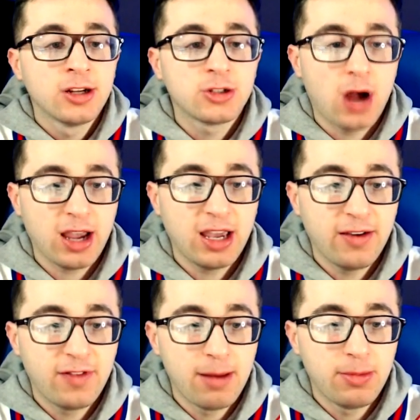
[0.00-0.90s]
Do I
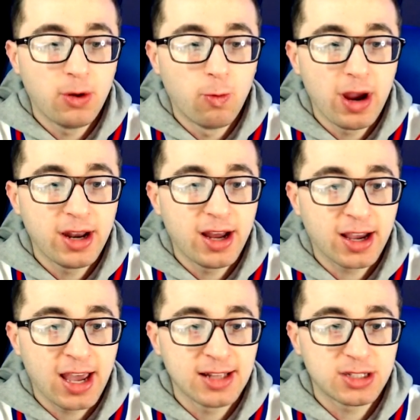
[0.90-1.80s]
give them the win
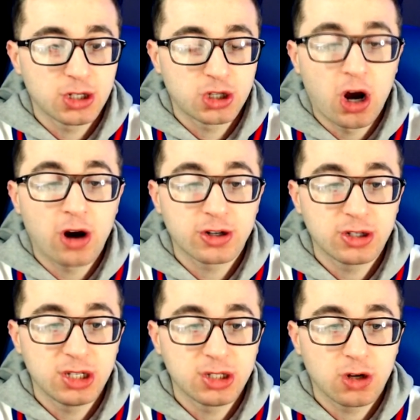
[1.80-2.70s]
against the
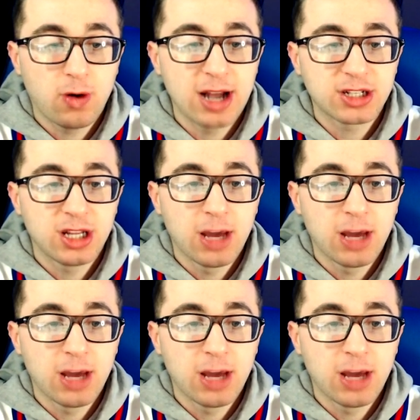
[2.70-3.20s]
Chargers is the question.